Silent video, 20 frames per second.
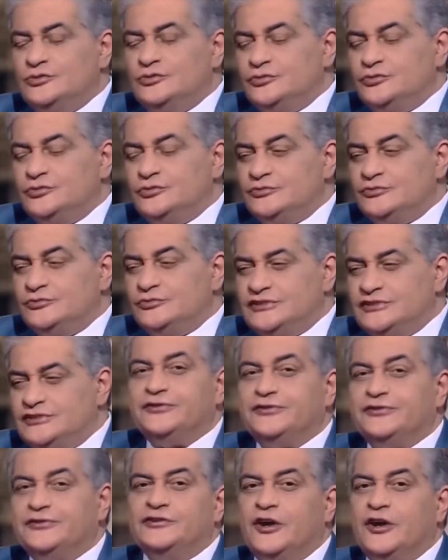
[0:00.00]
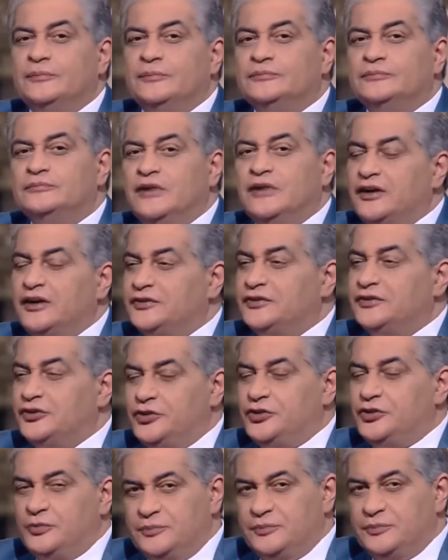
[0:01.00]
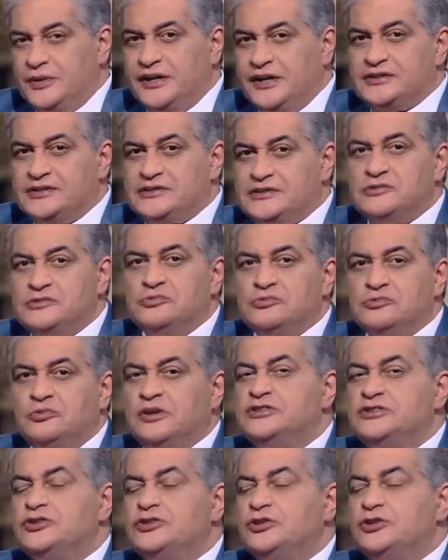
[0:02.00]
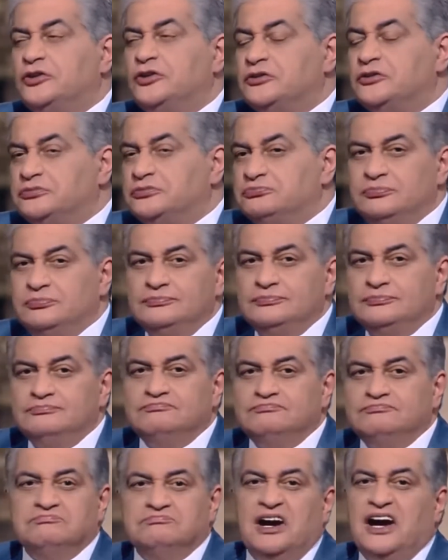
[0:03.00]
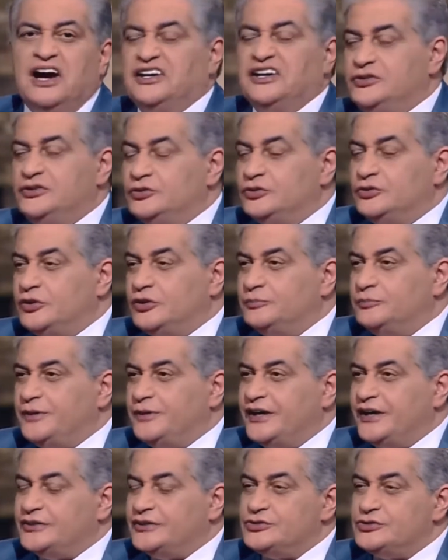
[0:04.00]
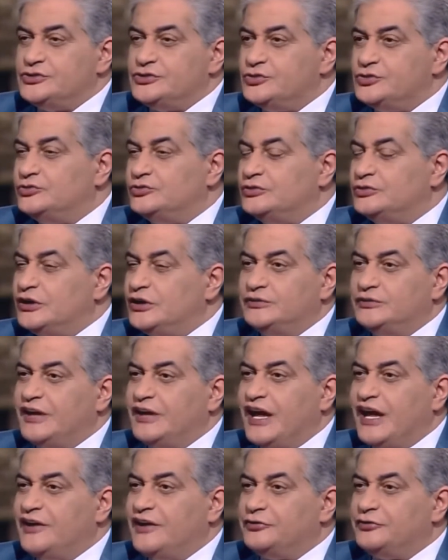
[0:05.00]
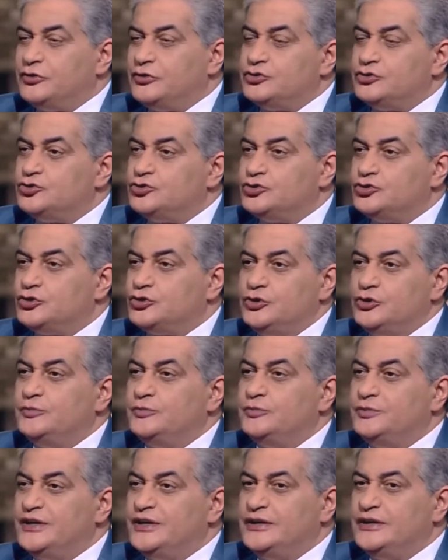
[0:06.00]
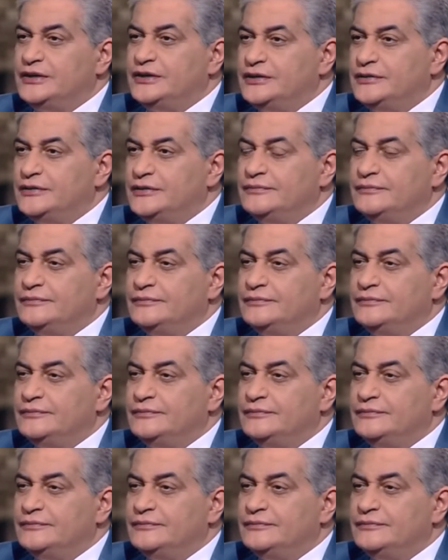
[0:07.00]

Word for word: Sophia. What makes you, what's your IQ compared to an average human being?